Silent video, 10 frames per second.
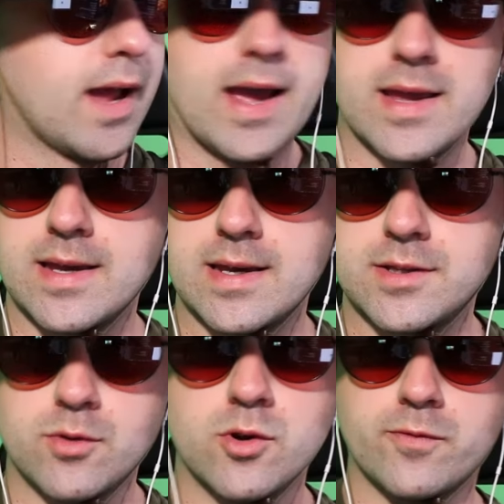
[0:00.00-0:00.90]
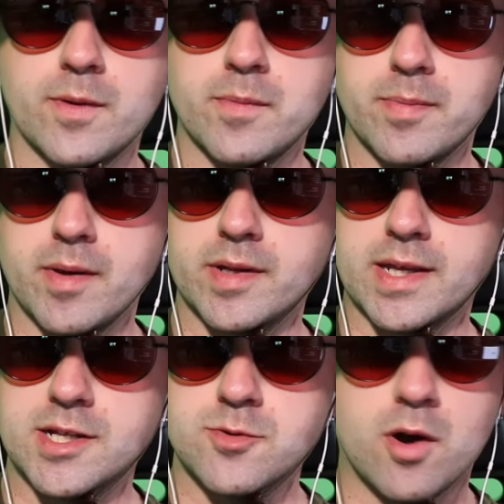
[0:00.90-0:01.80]
I don't know if I'm going to be able to
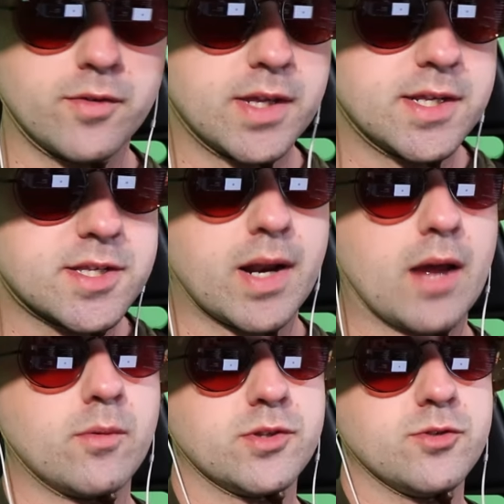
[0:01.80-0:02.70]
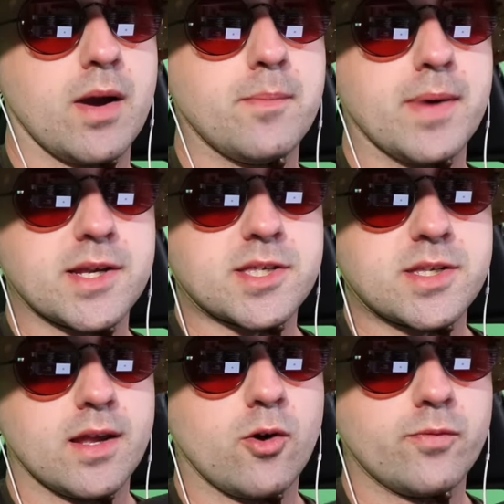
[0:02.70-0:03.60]
get to all these, but I will do my
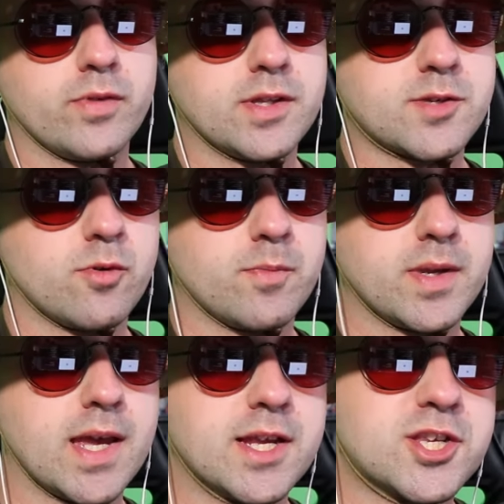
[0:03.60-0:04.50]
best, and hopefully this won't be a